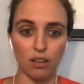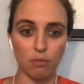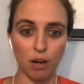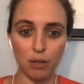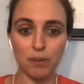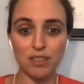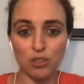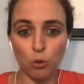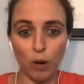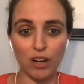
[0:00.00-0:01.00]
Marketplaces
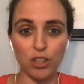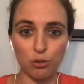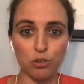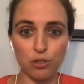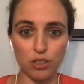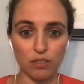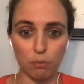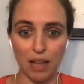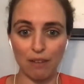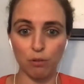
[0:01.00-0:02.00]
are where users of a
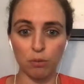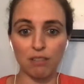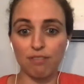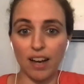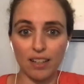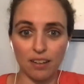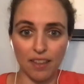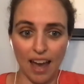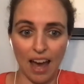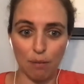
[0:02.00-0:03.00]
platform can find
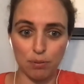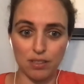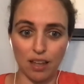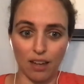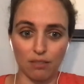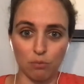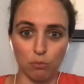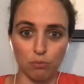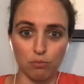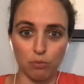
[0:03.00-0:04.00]
the apps that
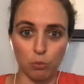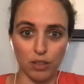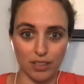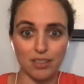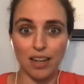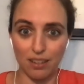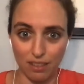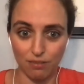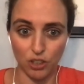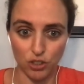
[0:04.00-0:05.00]
will extend
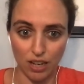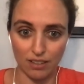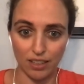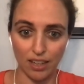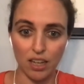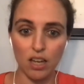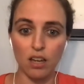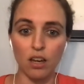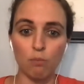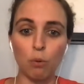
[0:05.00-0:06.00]
the functionality.
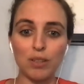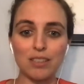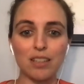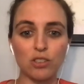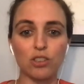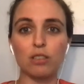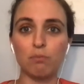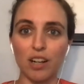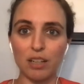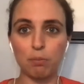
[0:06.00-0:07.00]
But what sets good
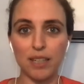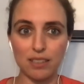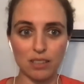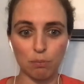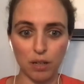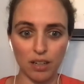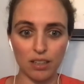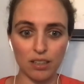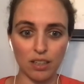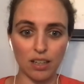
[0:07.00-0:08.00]
marketplaces
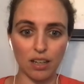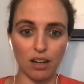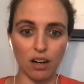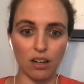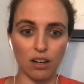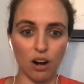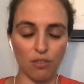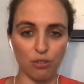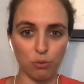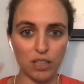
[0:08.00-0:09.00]
apart
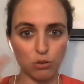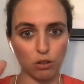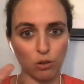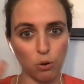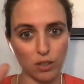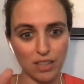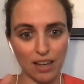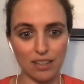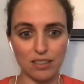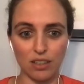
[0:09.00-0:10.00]
are three sort of core
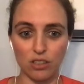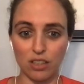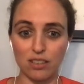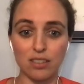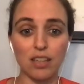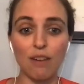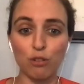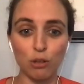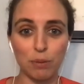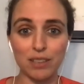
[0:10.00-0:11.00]
tenets here. It's like
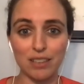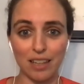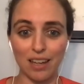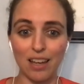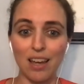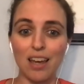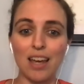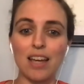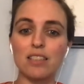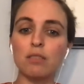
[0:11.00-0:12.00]
discoverability.
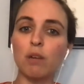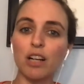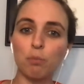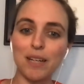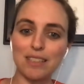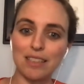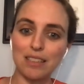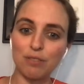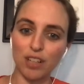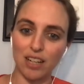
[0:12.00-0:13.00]
Is the marketplace
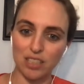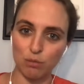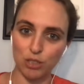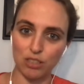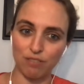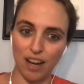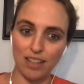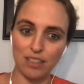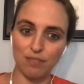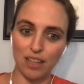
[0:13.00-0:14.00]
easy for customers to
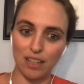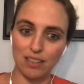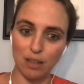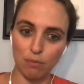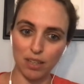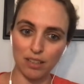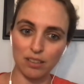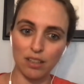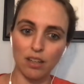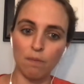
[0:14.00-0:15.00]
find if they need something?